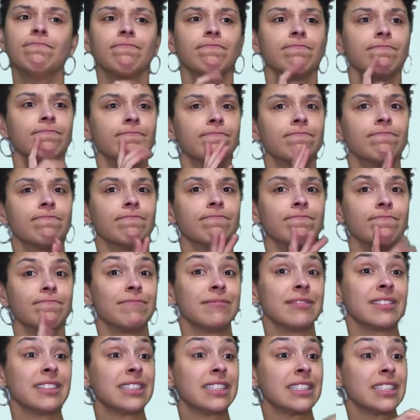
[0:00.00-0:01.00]
English
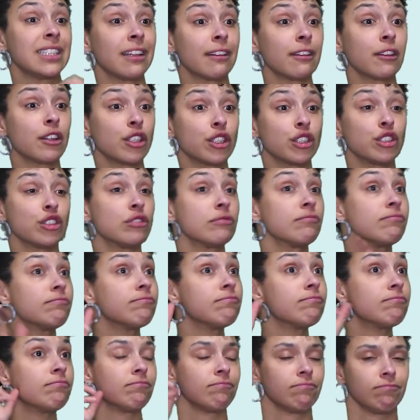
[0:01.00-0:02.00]
being spoken
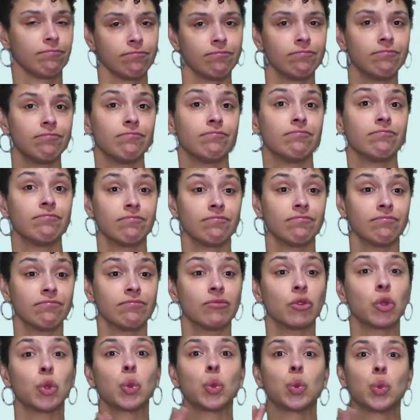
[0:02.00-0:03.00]
while using
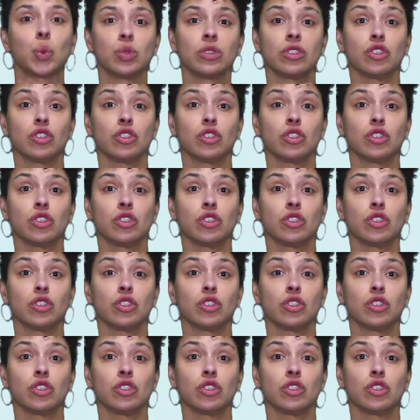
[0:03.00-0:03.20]
gestures,